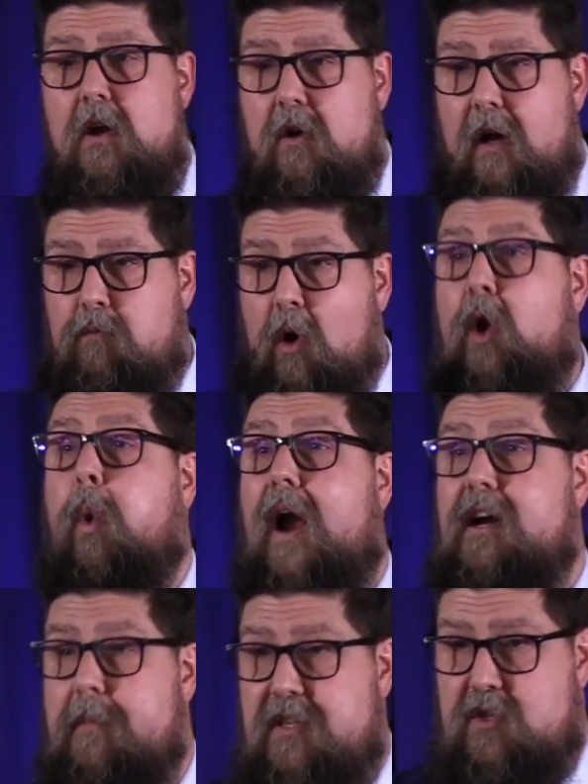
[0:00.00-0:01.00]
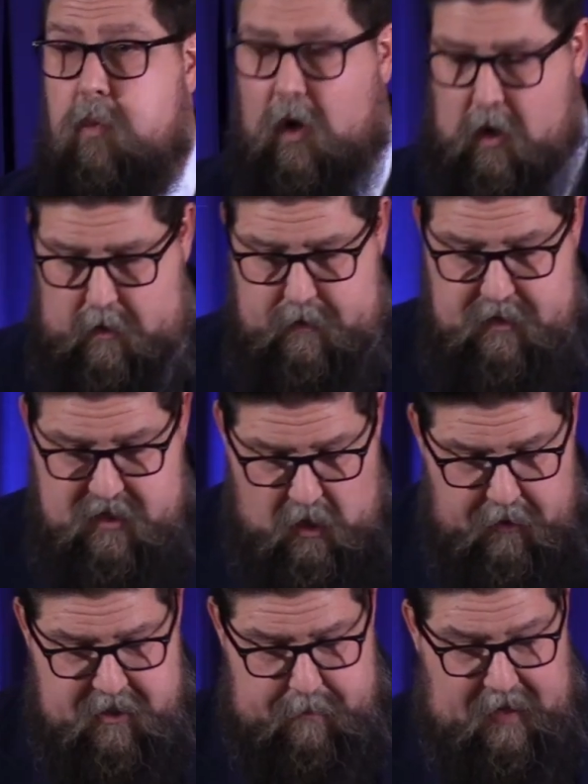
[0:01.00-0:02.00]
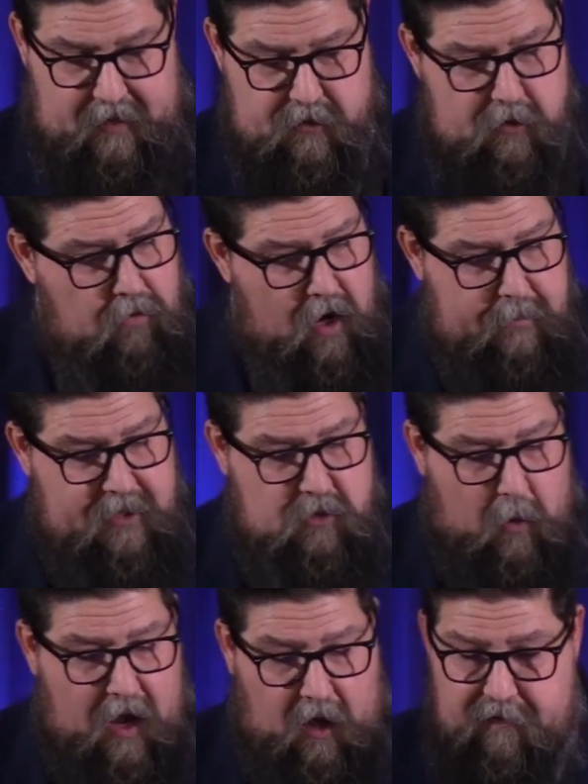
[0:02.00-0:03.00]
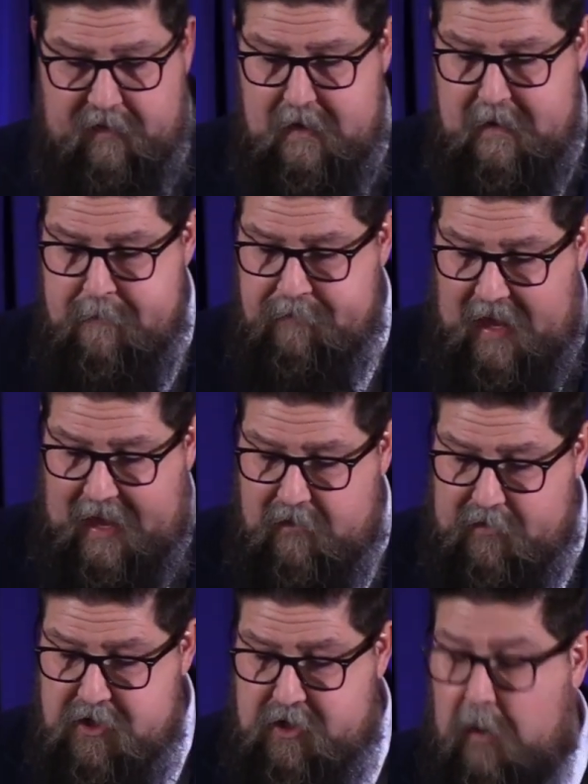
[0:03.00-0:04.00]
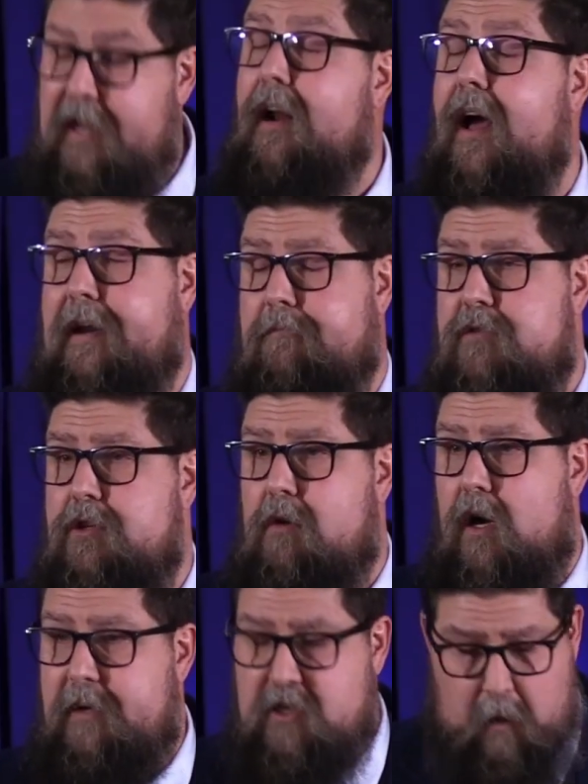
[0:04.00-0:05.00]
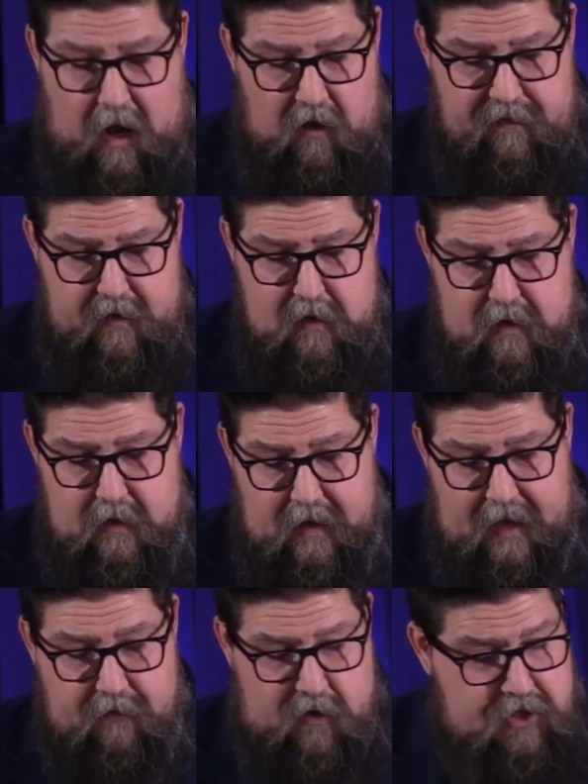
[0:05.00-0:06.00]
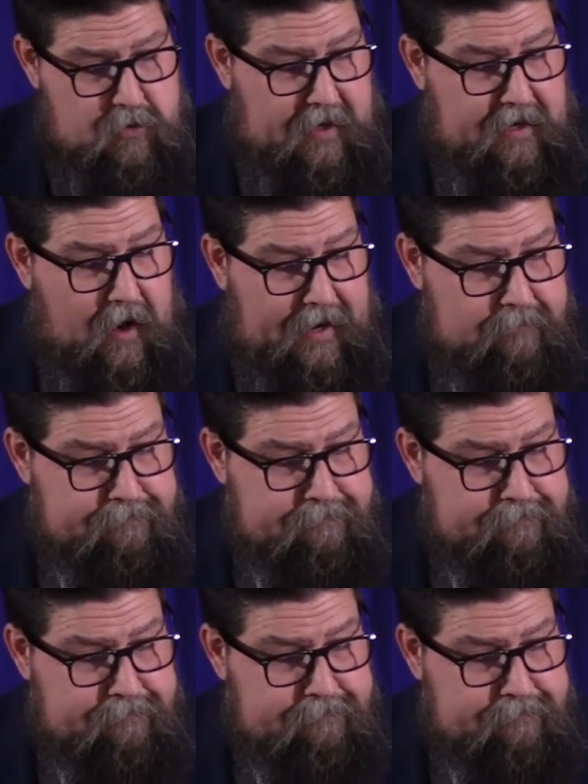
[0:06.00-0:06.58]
requirements were, so to speak. Deuteronomy 12 and verse 29. Deuteronomy 12 and verse 29.